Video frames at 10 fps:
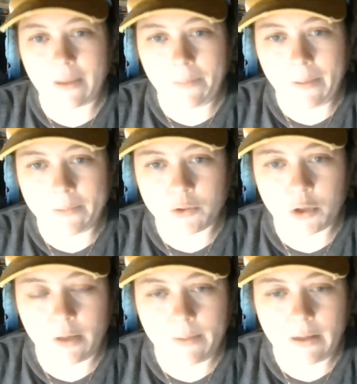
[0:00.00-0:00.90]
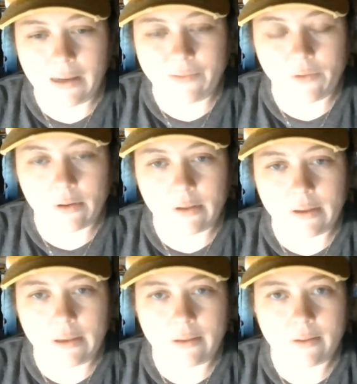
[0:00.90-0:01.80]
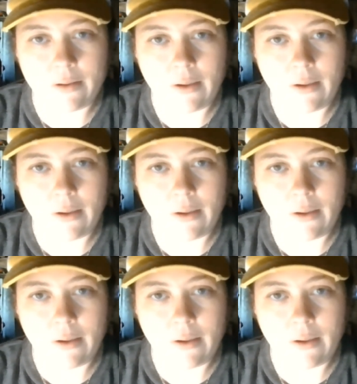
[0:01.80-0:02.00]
that people treat me differently.